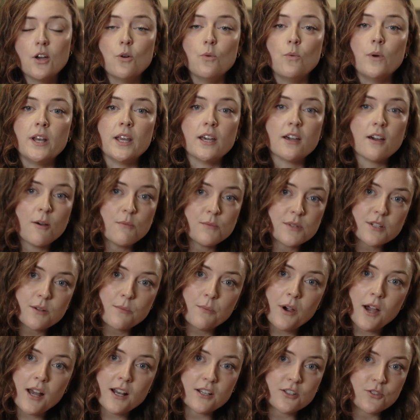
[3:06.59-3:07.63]
When it comes to
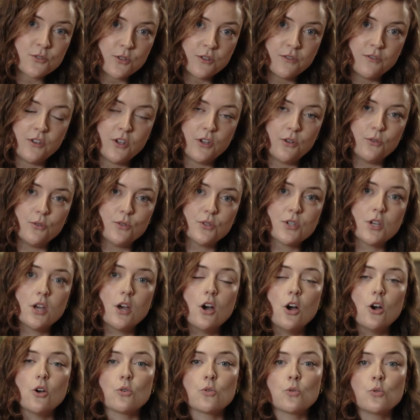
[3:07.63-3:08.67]
product reviews,
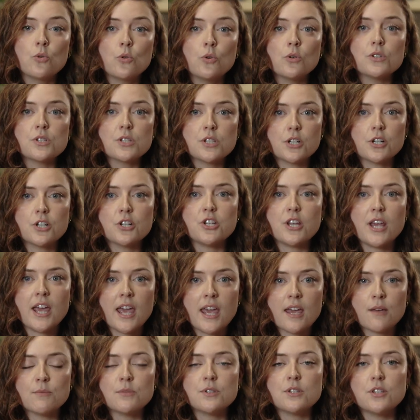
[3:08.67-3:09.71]
Google search
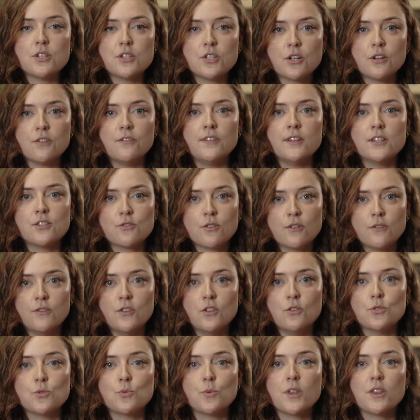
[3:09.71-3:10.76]
aims to surface
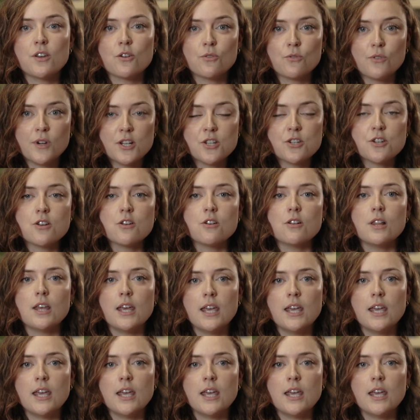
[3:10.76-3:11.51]
reviews with original,